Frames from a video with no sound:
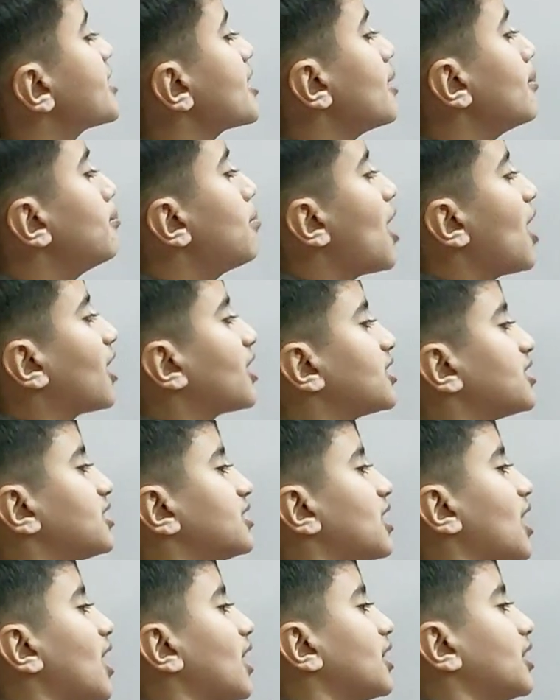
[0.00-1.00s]
Some
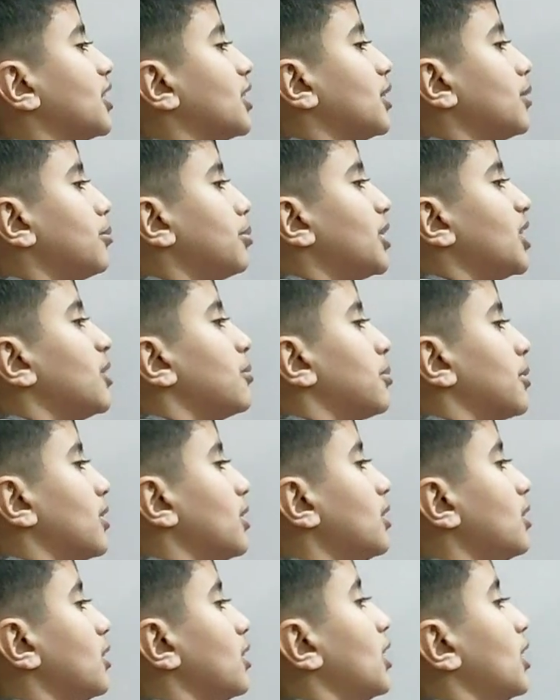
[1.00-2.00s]
Pakistani
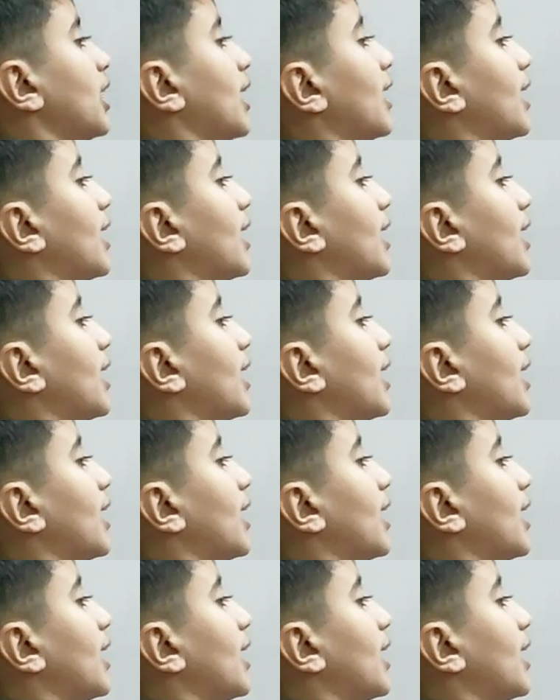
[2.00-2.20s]
people